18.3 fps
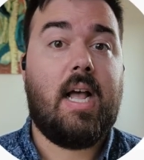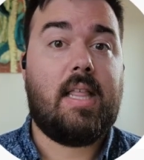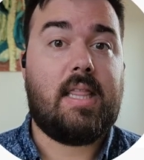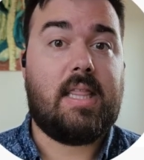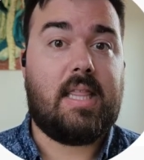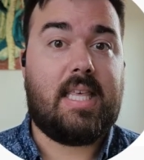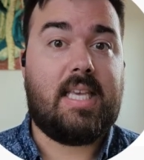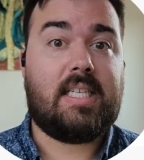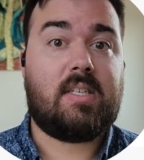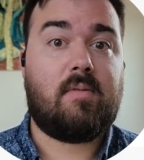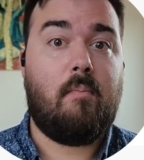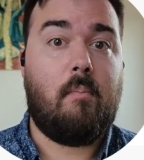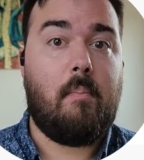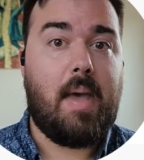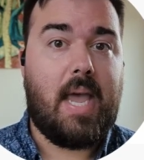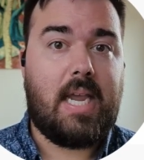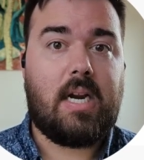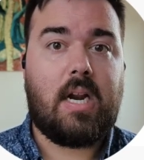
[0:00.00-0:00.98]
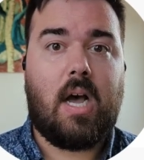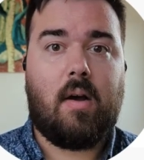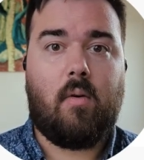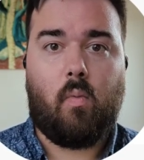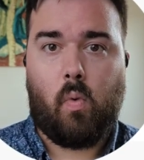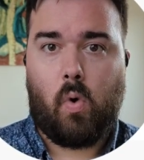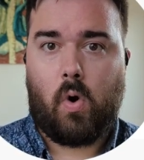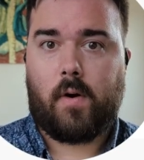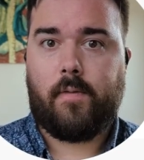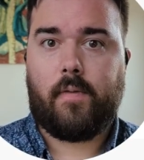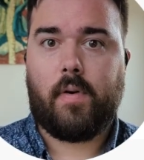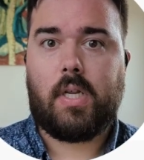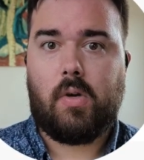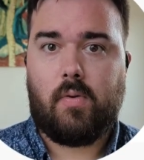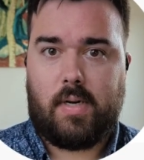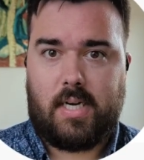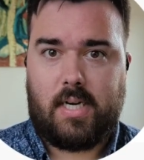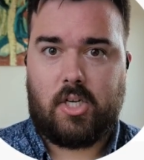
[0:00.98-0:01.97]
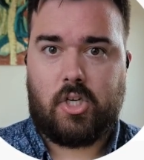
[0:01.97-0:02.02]
This may not work for
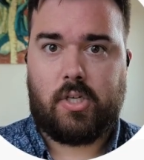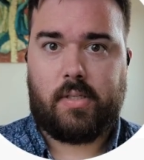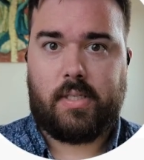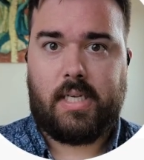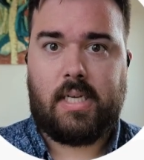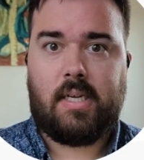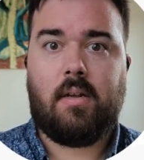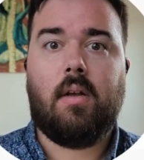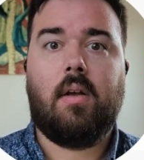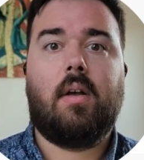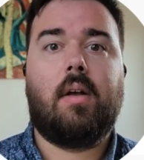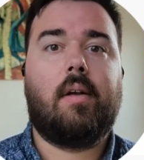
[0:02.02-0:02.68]
you initially.